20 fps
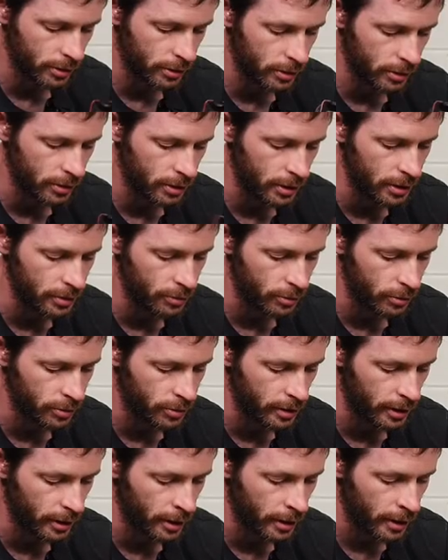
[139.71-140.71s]
these ones
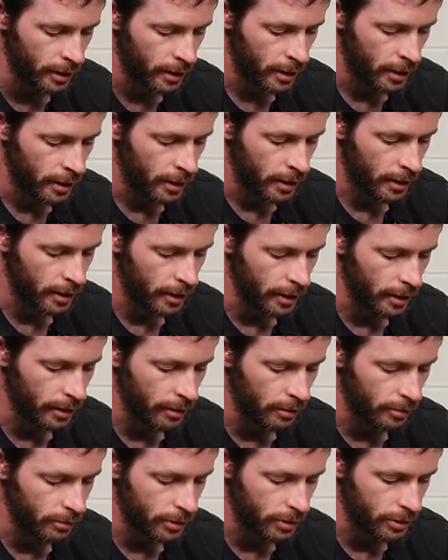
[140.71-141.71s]
here,
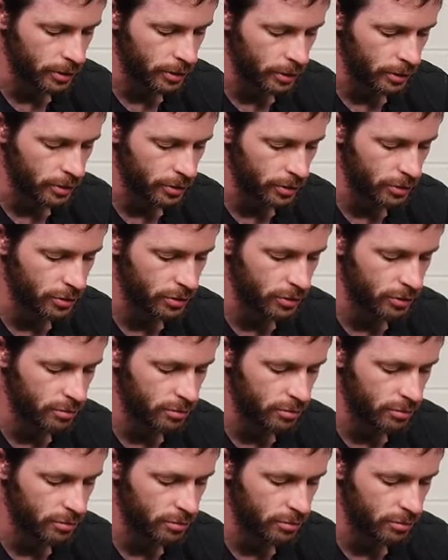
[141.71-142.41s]
uh, which are just